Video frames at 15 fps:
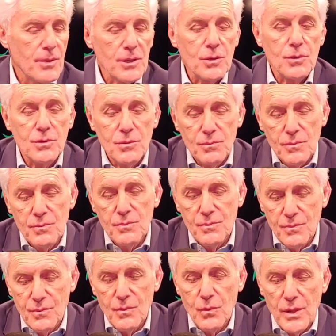but
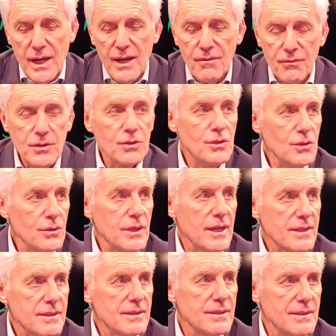we have to do
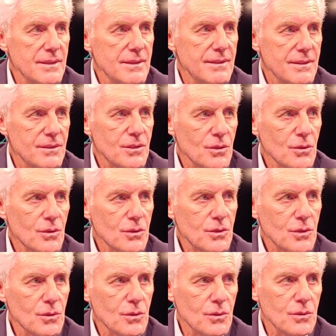that to
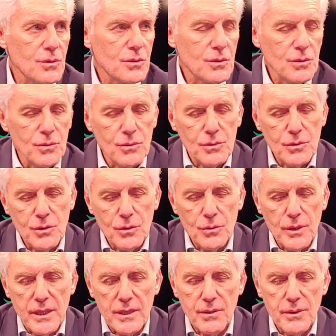to to
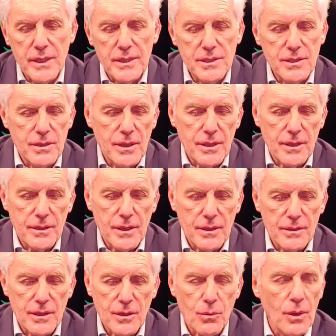to increase the,
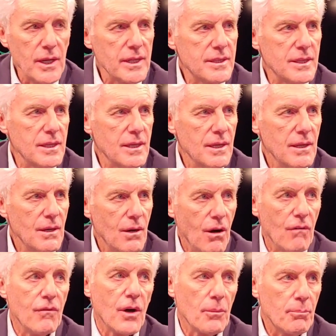the, the quality
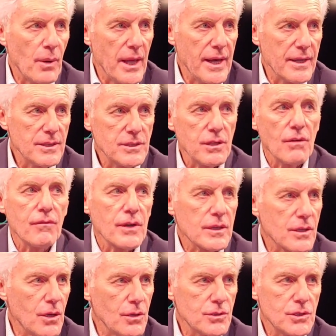of our players, of
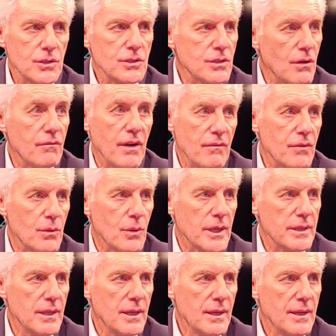our coaches, of
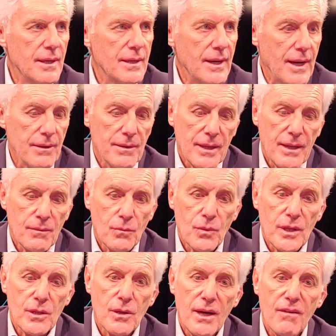everyone. And
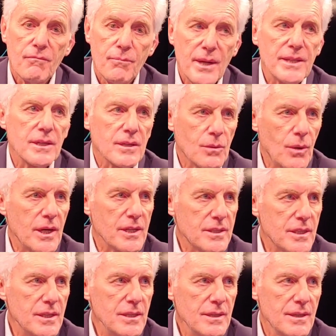and when you have better
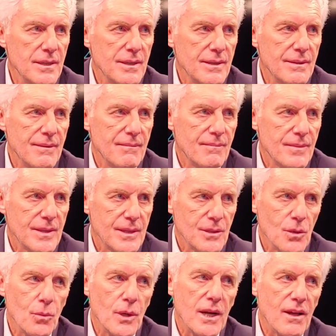quality,
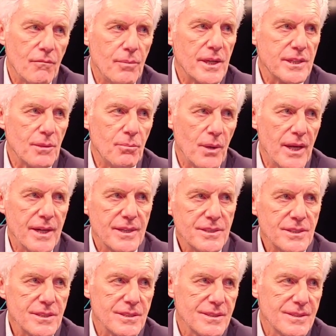you will have better
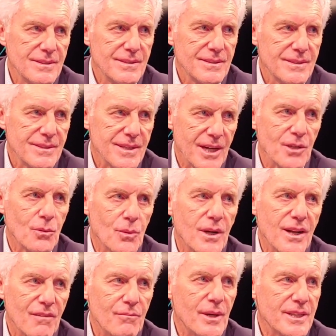players, and you
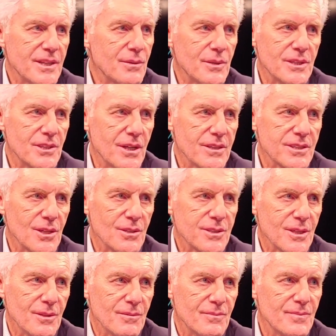will have better results
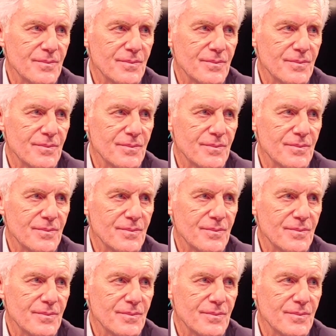also.